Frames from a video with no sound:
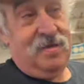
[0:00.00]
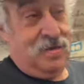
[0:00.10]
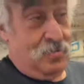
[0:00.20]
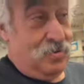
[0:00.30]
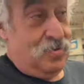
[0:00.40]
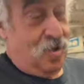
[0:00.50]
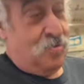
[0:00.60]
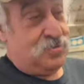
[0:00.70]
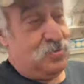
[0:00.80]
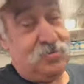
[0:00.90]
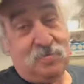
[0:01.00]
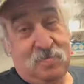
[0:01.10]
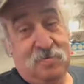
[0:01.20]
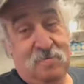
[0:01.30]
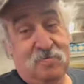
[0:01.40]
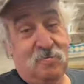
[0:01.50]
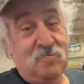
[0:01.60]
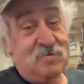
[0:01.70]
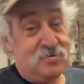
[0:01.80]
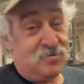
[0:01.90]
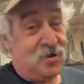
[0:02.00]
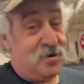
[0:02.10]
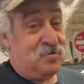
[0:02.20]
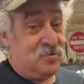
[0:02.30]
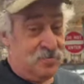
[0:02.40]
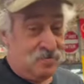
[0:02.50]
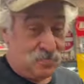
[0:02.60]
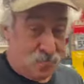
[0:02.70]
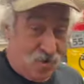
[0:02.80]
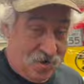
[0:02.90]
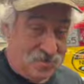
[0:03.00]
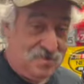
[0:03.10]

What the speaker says: We don't always do things by the book, but we do try to do things right.